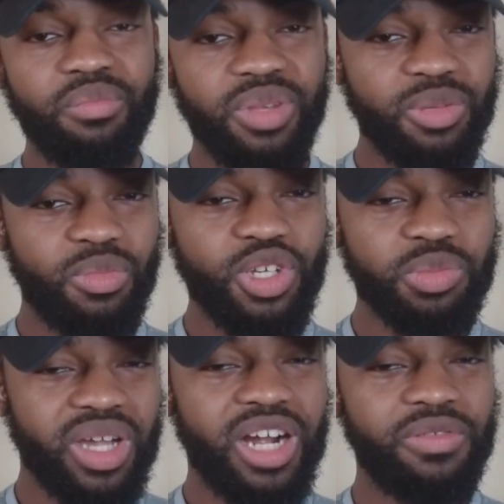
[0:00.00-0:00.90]
but the
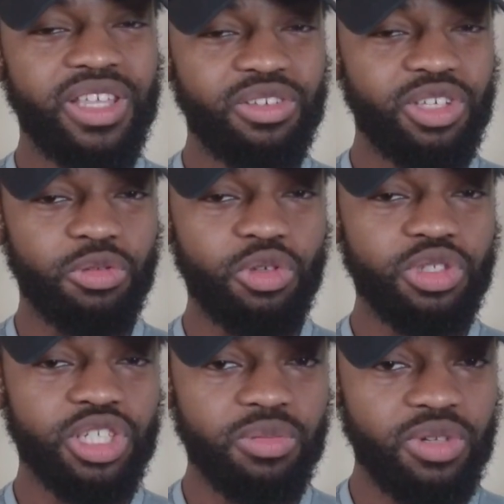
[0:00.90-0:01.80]
most powerful thing you can
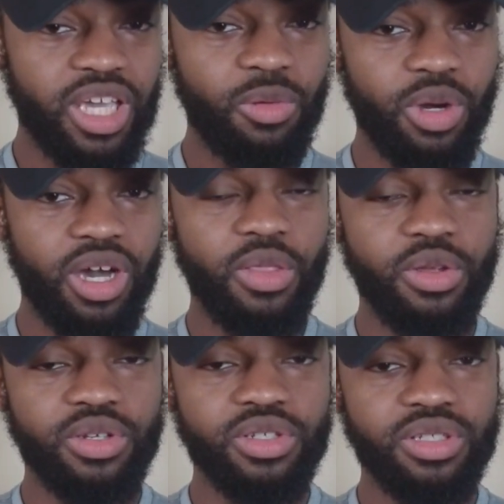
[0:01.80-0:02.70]
use to communicate with
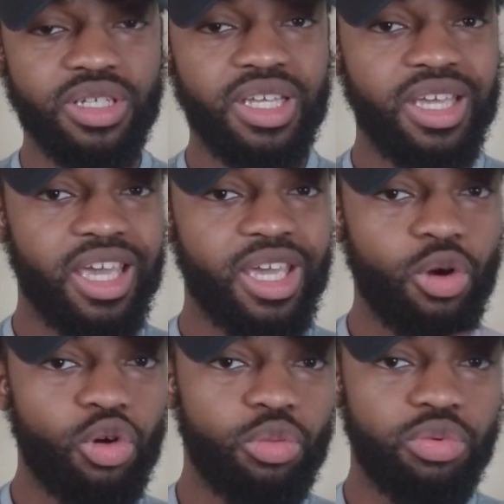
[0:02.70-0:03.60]
others and
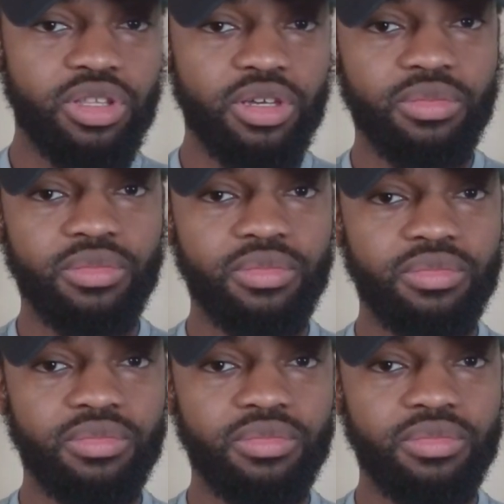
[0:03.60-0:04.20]
go hoop with them.